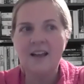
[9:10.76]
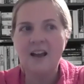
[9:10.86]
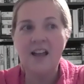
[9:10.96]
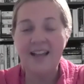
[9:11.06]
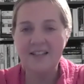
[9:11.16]

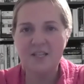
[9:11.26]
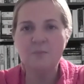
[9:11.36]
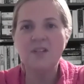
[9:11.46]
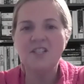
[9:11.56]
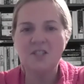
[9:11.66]
I
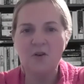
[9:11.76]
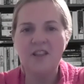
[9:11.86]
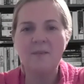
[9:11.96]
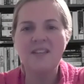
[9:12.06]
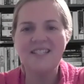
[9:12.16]
simply showed
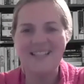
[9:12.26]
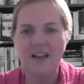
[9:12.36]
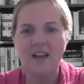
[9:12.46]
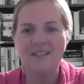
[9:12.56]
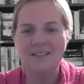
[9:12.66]
them the
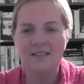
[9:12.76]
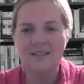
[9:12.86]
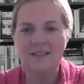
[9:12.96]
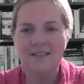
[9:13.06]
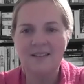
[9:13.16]
data
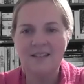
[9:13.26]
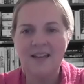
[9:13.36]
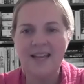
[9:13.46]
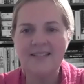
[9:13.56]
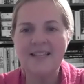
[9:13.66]

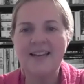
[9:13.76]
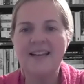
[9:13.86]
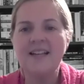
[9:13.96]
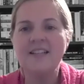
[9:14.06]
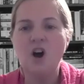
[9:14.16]
and said it
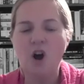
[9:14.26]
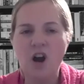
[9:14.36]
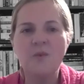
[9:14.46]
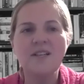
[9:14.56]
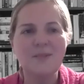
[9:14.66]
is
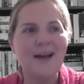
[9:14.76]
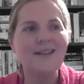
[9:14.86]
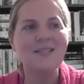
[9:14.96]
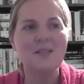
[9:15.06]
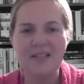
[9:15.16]
our
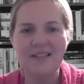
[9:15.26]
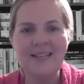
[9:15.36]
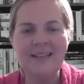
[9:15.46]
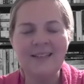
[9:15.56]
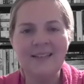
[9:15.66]

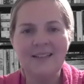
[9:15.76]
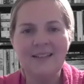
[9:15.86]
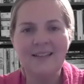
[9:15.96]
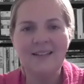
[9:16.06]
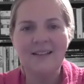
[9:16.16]
responsibility
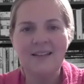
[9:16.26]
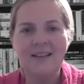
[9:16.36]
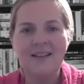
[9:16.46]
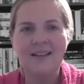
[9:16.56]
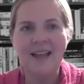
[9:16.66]

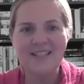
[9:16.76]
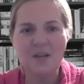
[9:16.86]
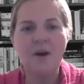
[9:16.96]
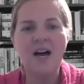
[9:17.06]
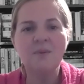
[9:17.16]
as a
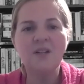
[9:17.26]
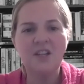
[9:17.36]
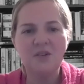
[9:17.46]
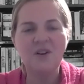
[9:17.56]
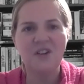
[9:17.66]
public
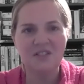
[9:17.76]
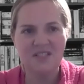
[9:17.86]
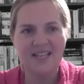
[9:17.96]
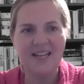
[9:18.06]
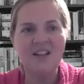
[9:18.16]

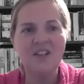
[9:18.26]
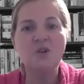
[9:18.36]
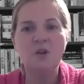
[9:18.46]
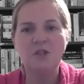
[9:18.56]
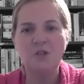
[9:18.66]
university
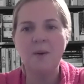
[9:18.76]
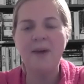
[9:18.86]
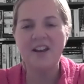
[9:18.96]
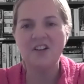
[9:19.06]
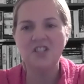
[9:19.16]
to do a
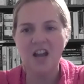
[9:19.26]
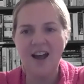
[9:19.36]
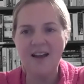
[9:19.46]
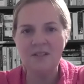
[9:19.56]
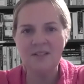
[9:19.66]
better job.